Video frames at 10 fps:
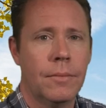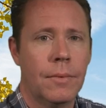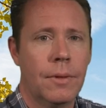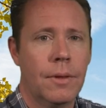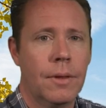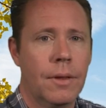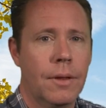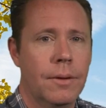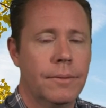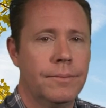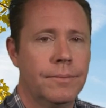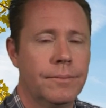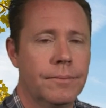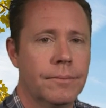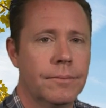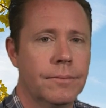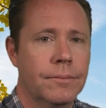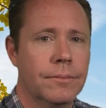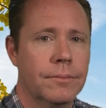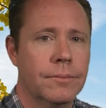
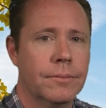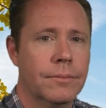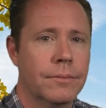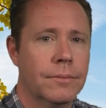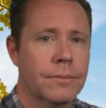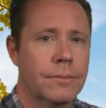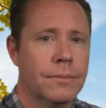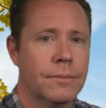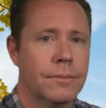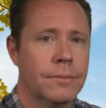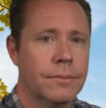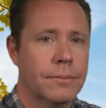(not speaking)